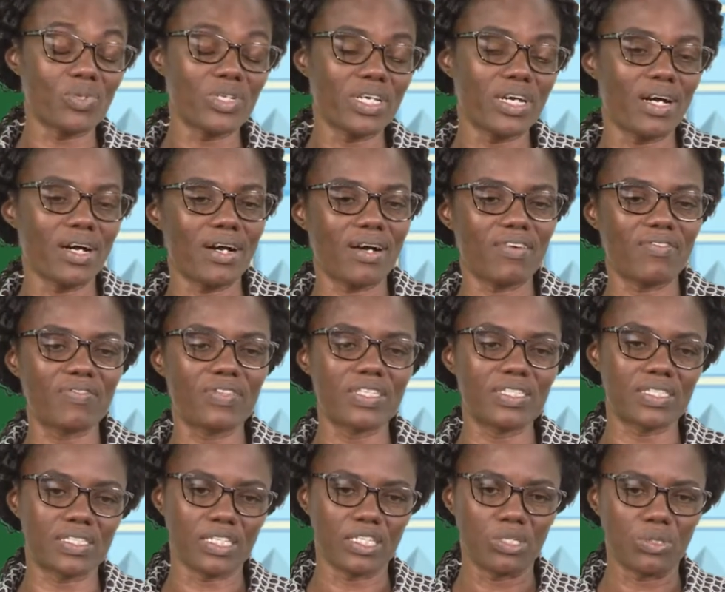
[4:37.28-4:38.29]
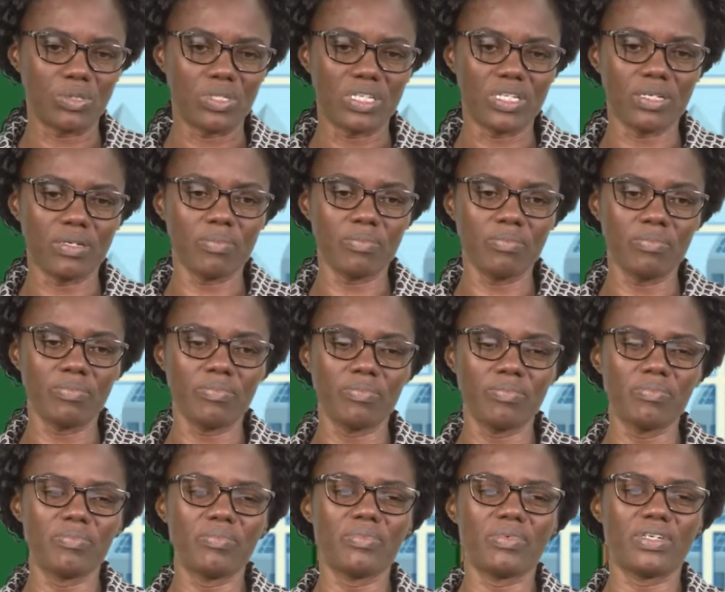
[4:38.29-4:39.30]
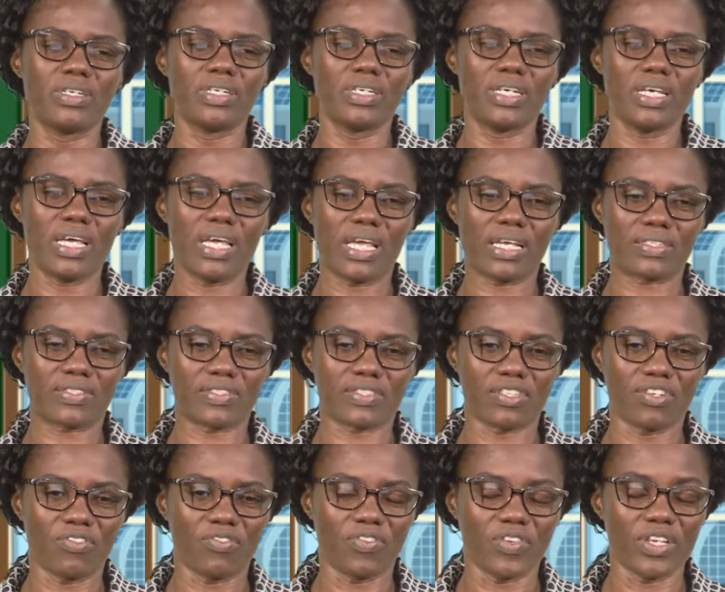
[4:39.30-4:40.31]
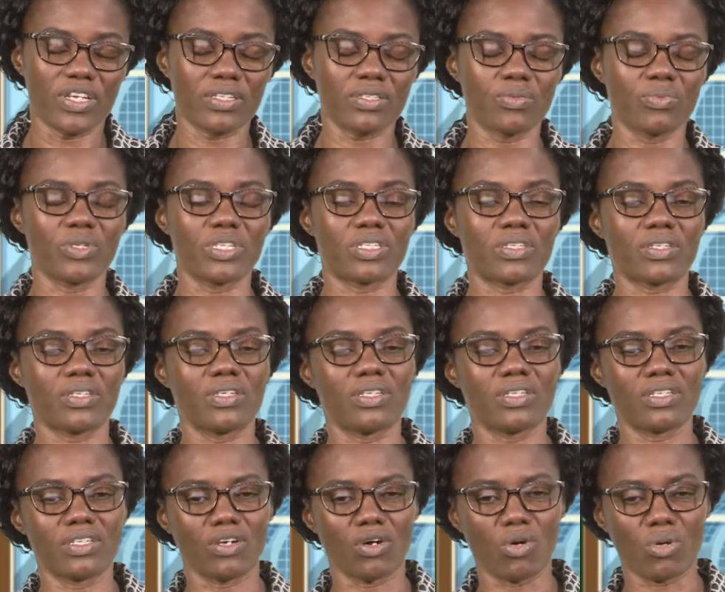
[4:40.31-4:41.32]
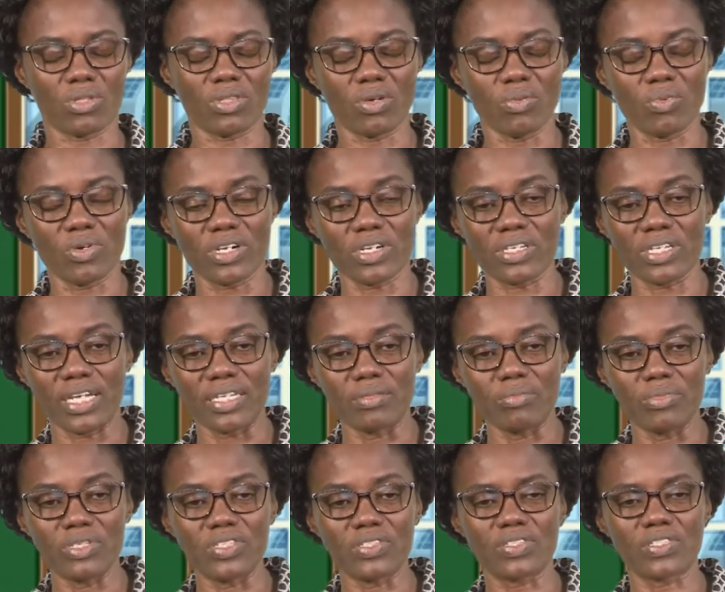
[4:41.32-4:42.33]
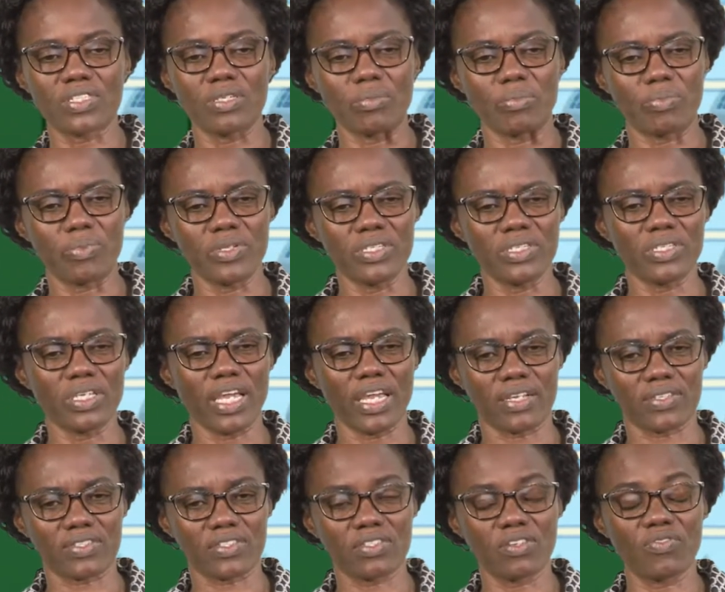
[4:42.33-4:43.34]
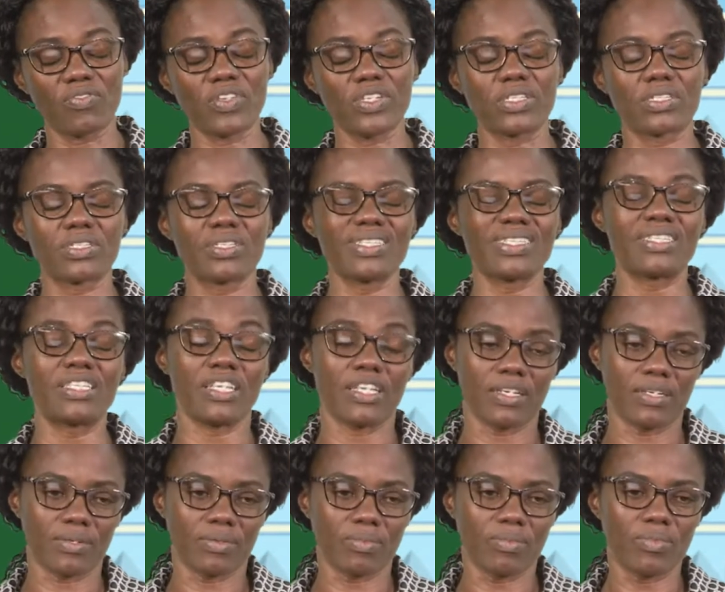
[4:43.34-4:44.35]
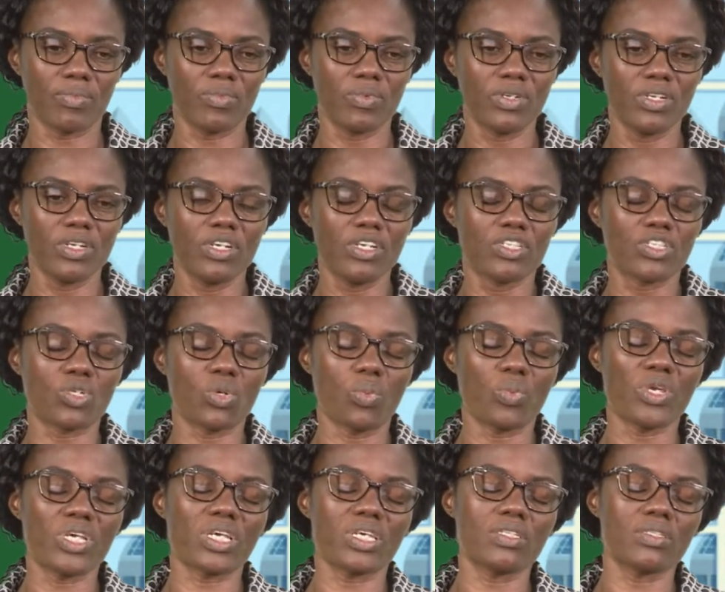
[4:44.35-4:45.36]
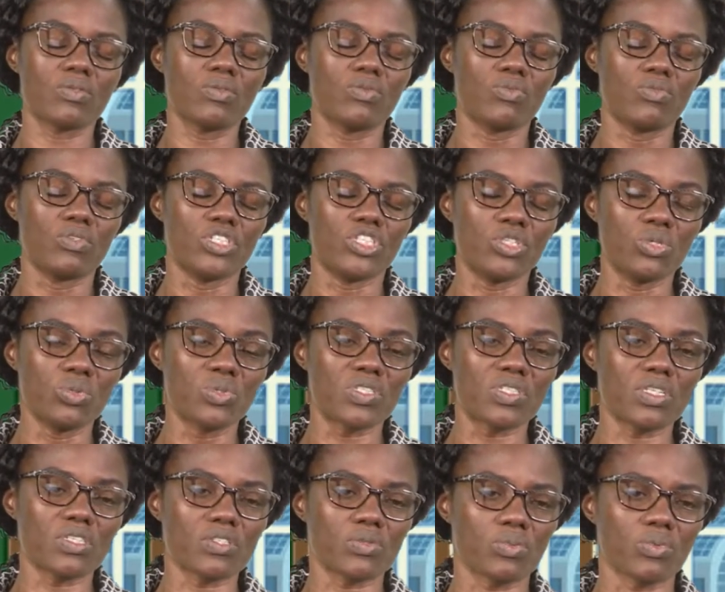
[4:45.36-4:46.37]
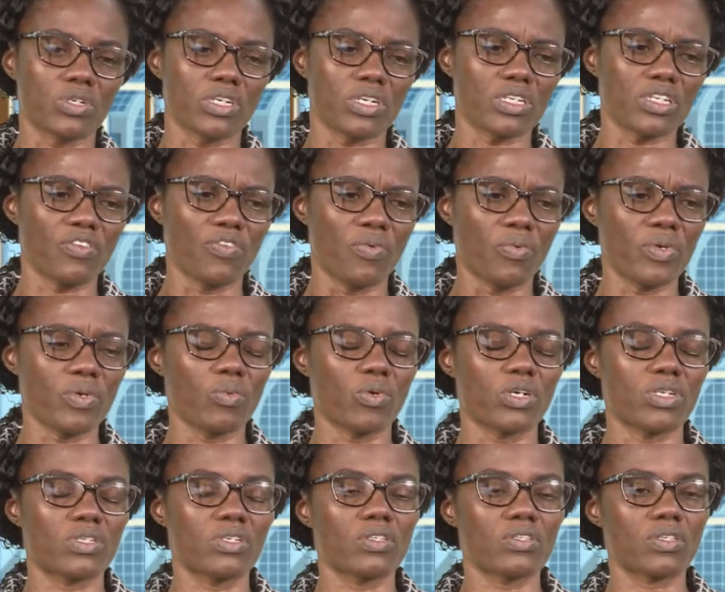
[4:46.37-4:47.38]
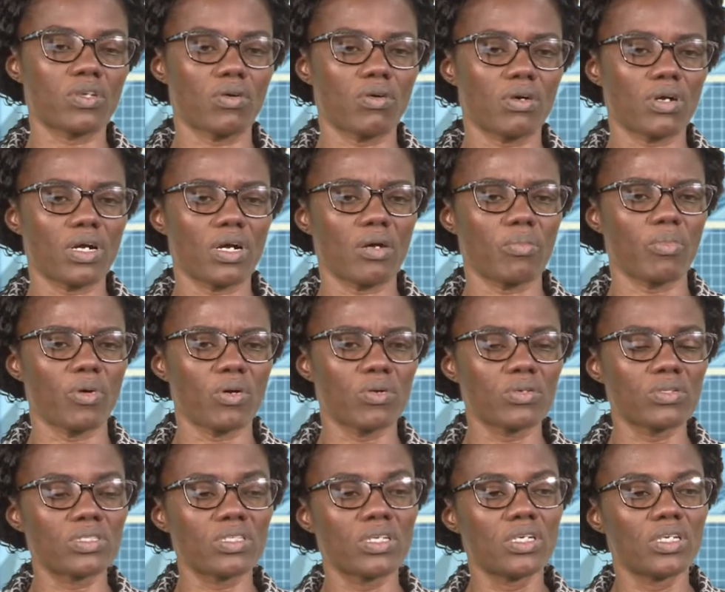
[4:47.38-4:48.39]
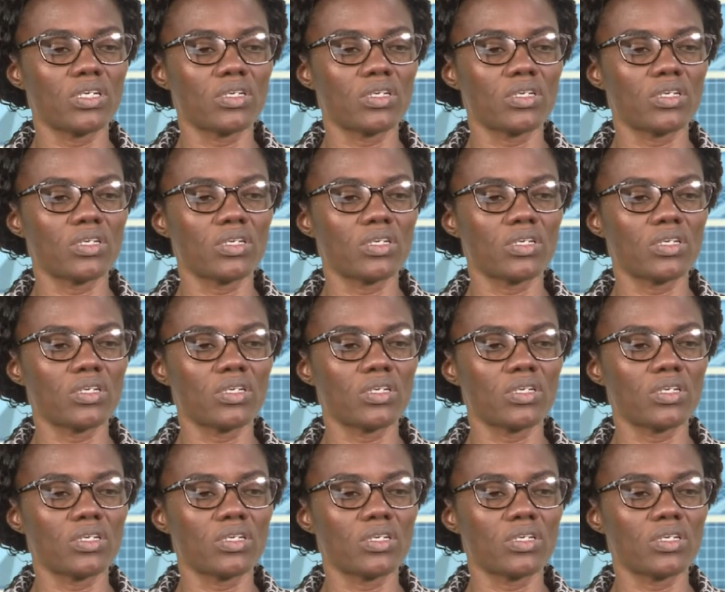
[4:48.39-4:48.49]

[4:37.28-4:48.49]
we have the synonym excavate, with the other word that means simply excavate, to dig. So we can use this word if we want to talk about